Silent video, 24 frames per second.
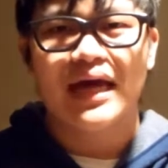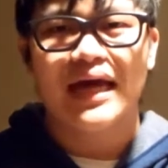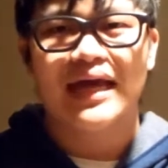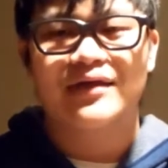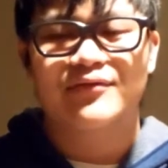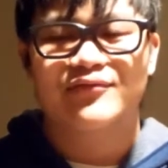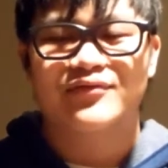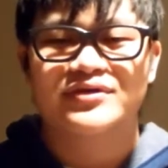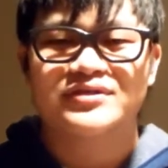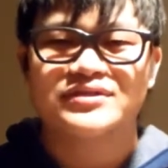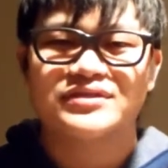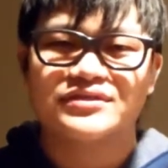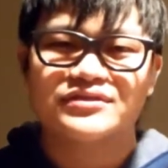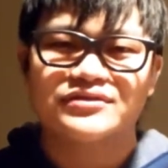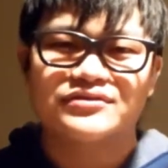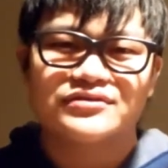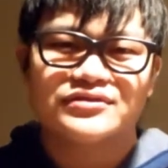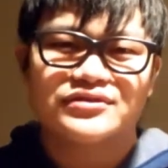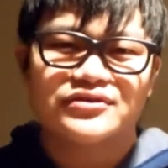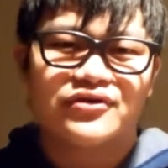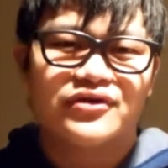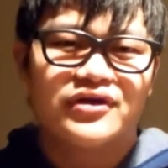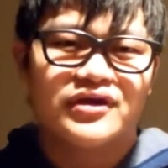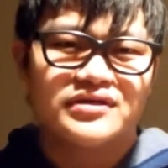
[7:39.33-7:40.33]
And once you
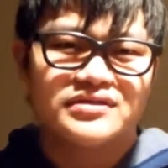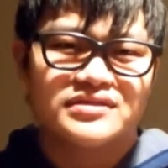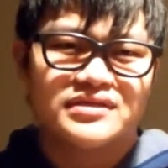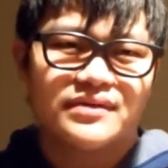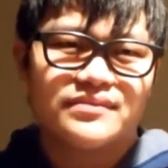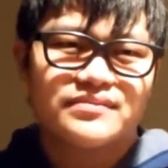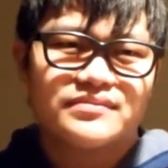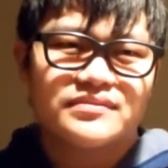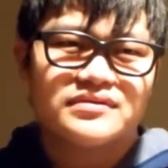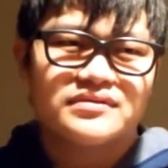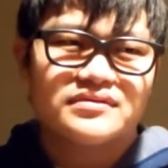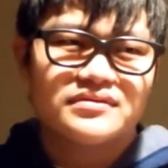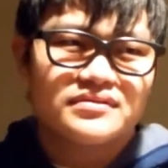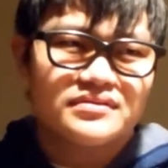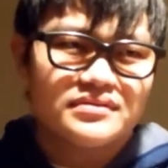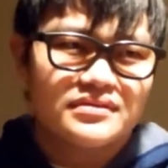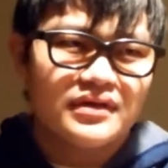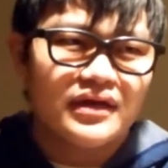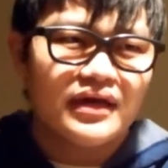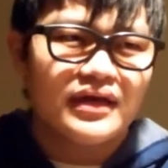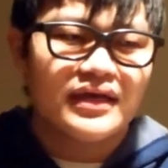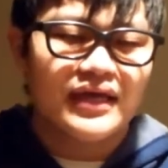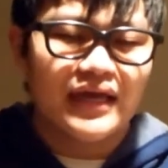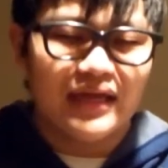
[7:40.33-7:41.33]
start
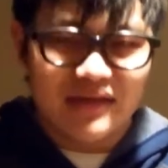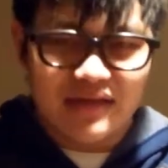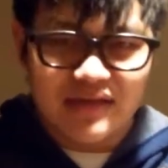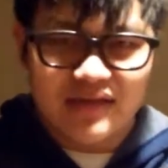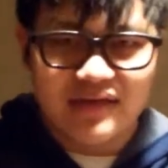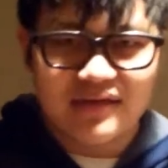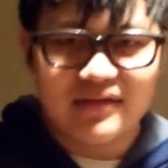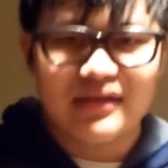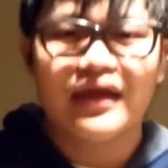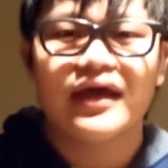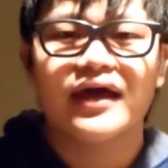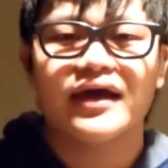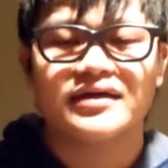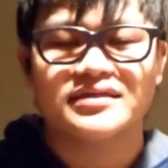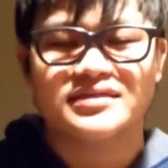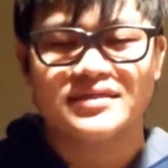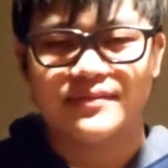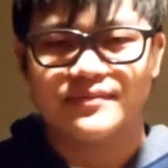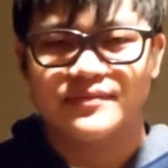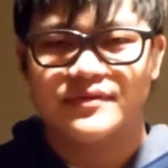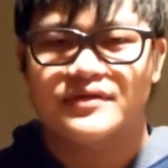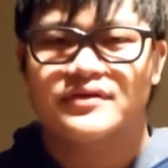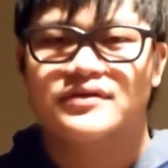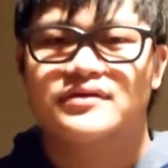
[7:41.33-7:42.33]
getting it and
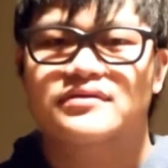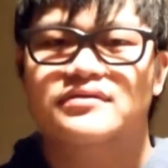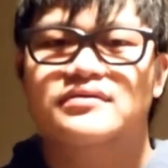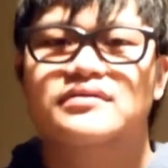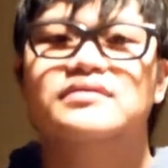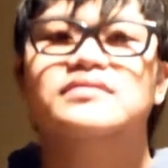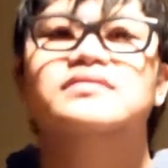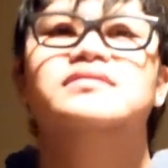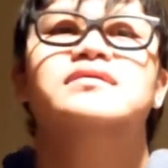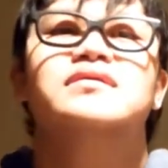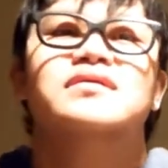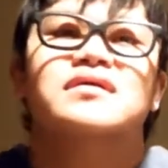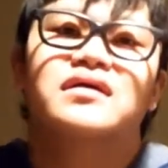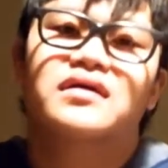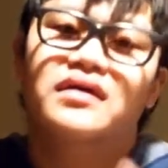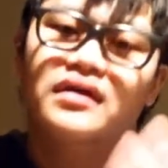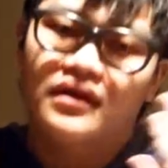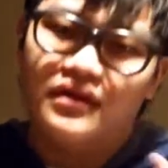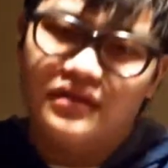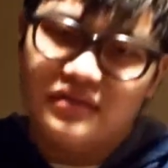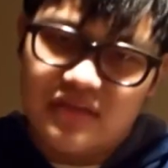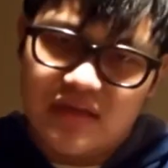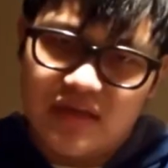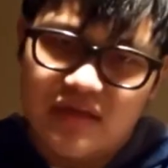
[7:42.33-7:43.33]
accepting it,
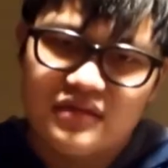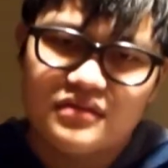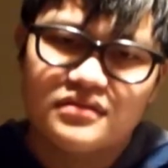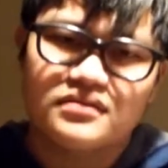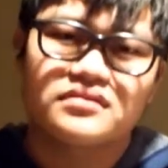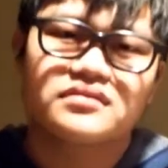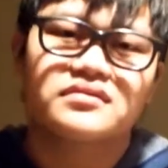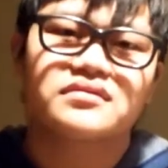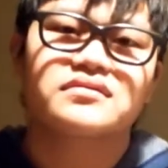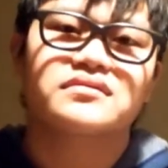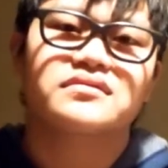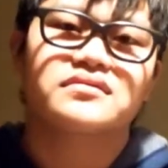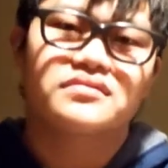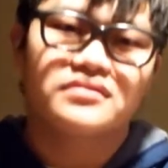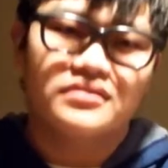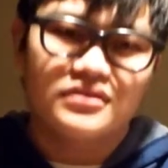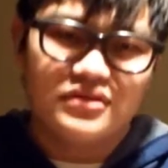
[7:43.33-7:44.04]
then